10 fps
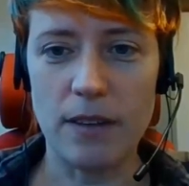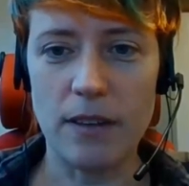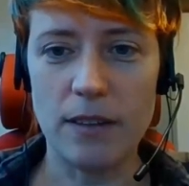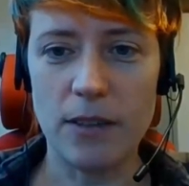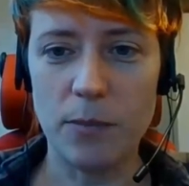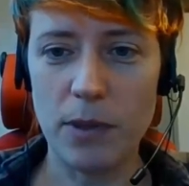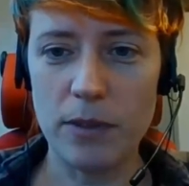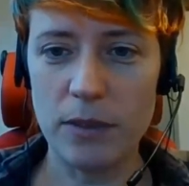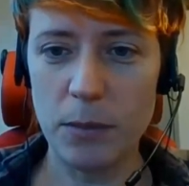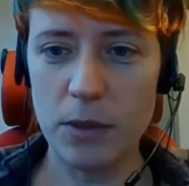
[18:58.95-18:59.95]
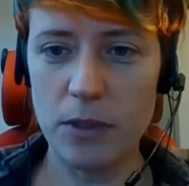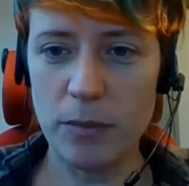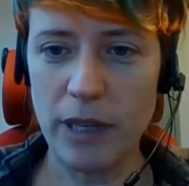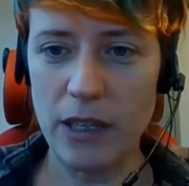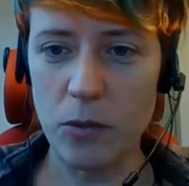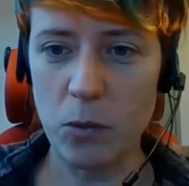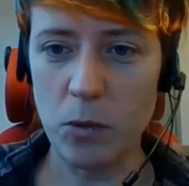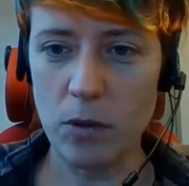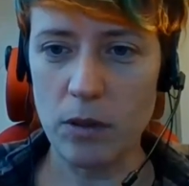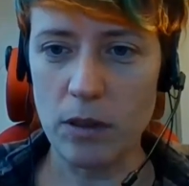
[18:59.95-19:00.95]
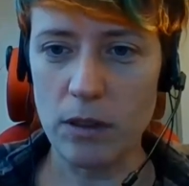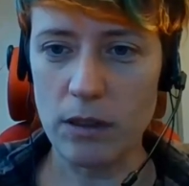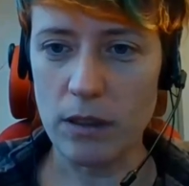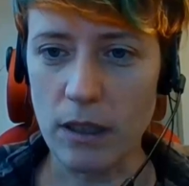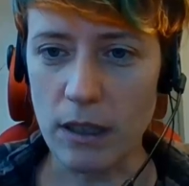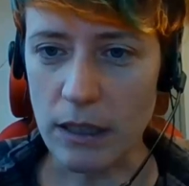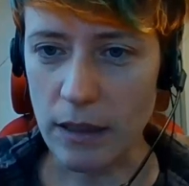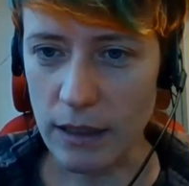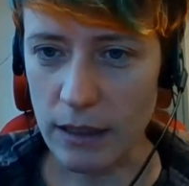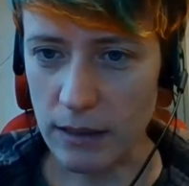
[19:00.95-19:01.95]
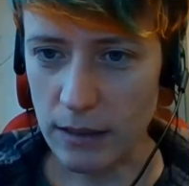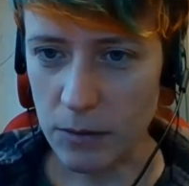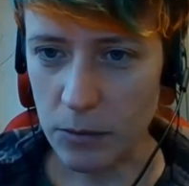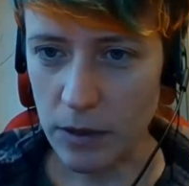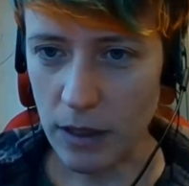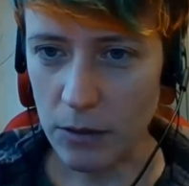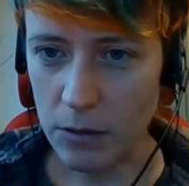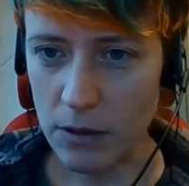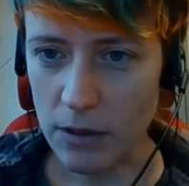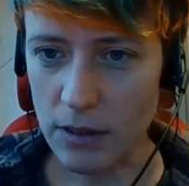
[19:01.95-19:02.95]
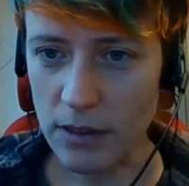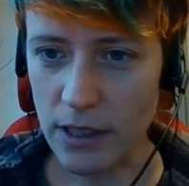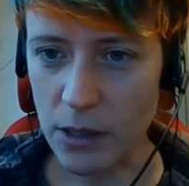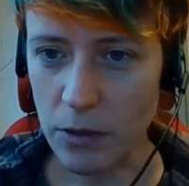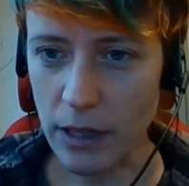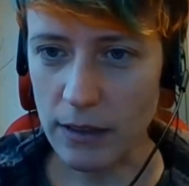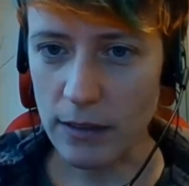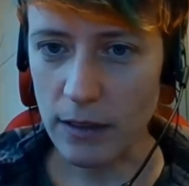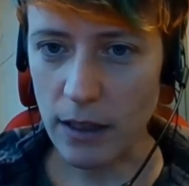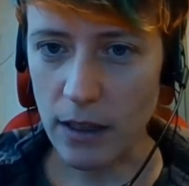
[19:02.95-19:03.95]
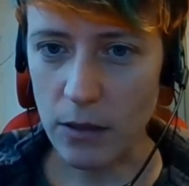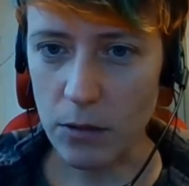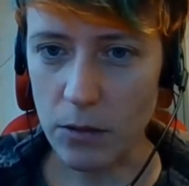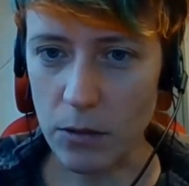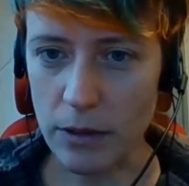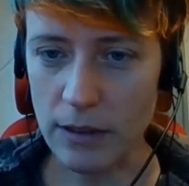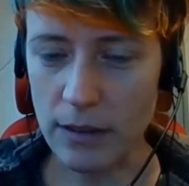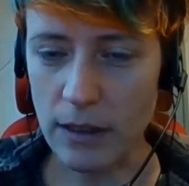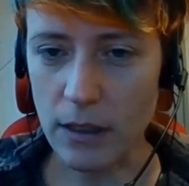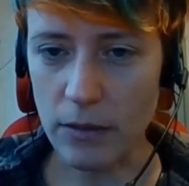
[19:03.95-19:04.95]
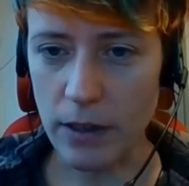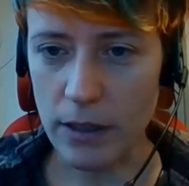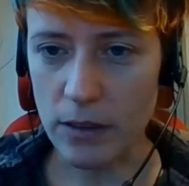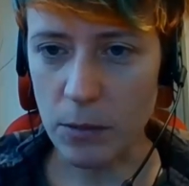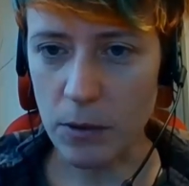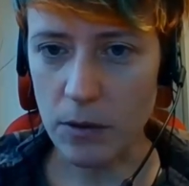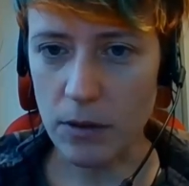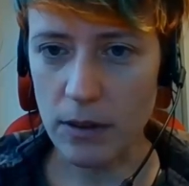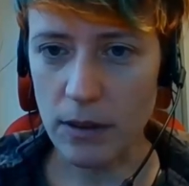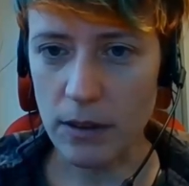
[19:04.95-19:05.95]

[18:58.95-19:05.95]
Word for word: is it possible to make a wall like this without geotextile or isn't that advisable